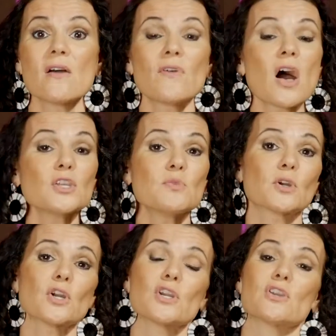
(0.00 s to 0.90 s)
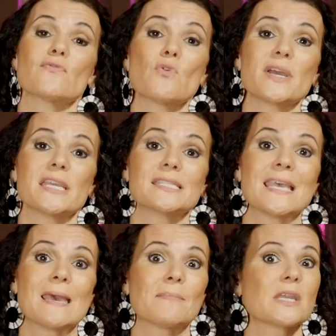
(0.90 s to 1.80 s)
volume or hurt your voice
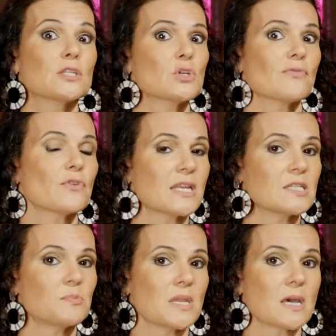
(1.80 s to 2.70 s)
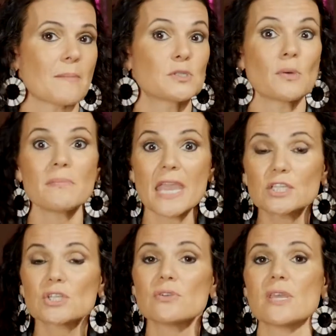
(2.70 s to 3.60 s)
because you're afraid to speak up. So make
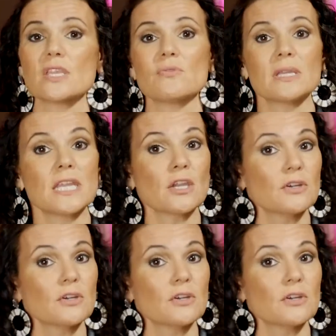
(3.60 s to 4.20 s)
sure that you can hear